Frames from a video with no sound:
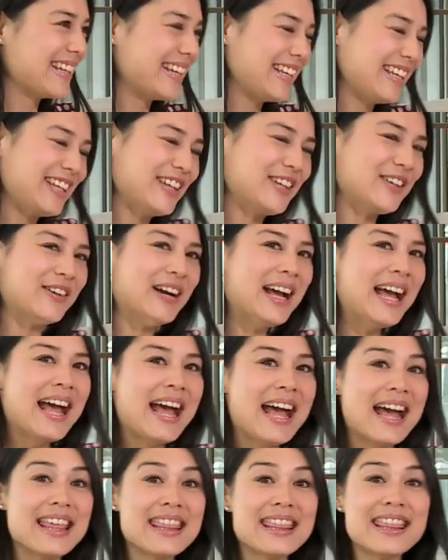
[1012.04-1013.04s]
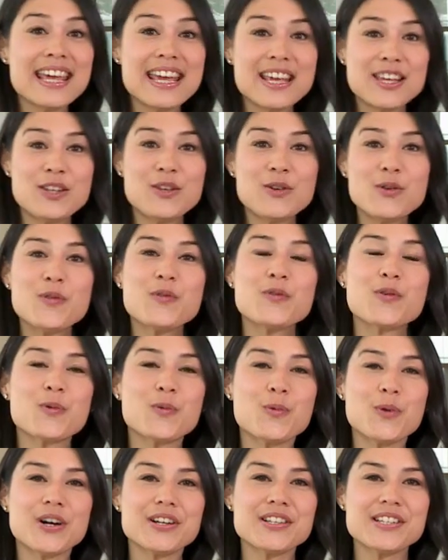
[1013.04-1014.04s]
Thank you. And thank you for
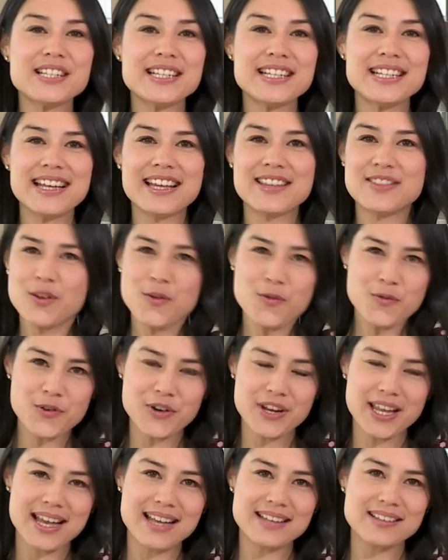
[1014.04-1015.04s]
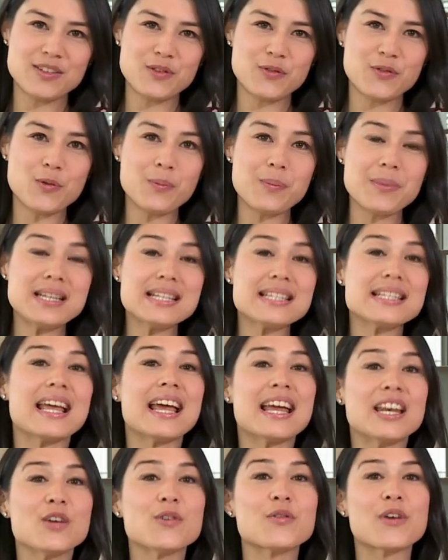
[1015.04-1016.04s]
watching. And don't forget, if you missed
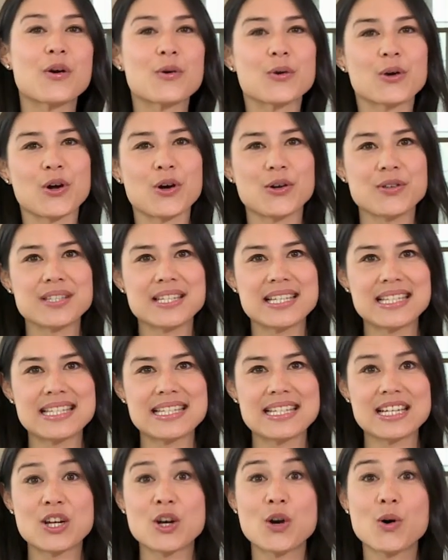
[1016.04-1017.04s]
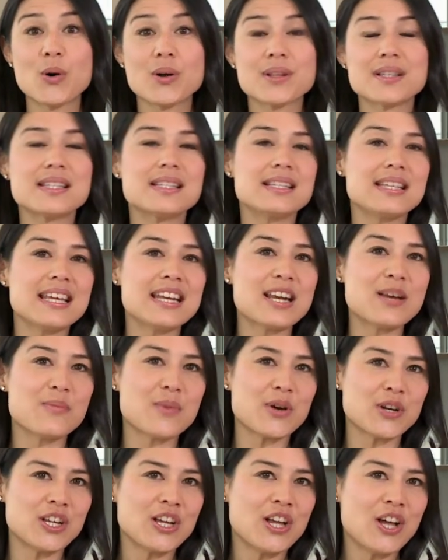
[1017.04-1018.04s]
any of our content, then go on
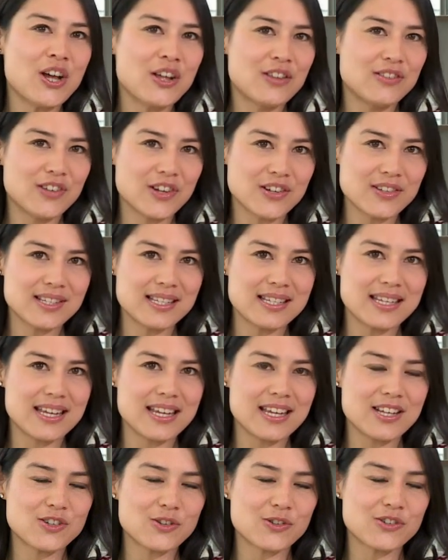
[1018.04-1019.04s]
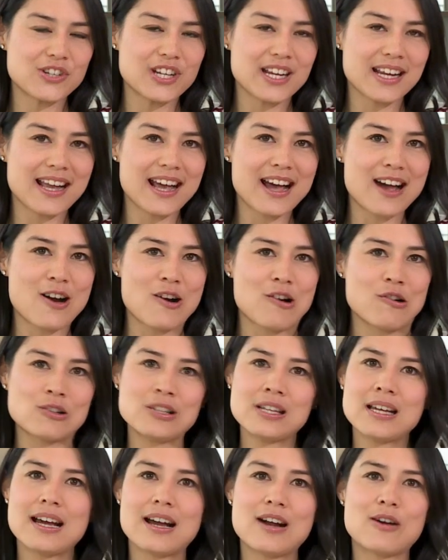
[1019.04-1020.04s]
cnnmoney.ch or check out
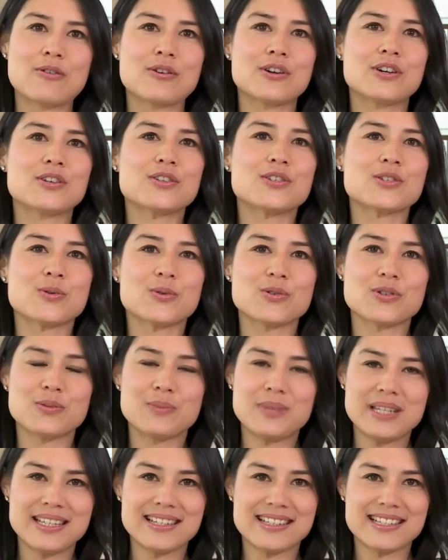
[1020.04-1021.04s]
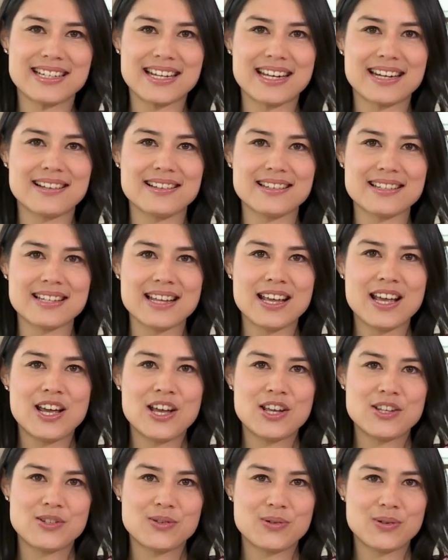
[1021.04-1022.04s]
our social media channels
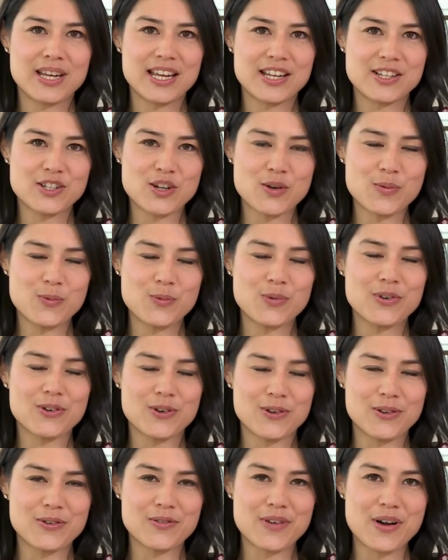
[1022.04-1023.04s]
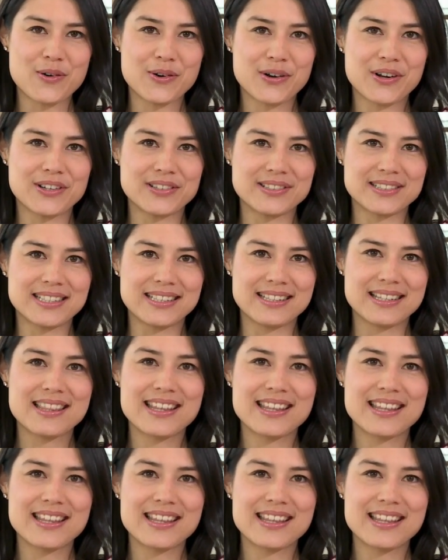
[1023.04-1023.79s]
to catch up with all of our content.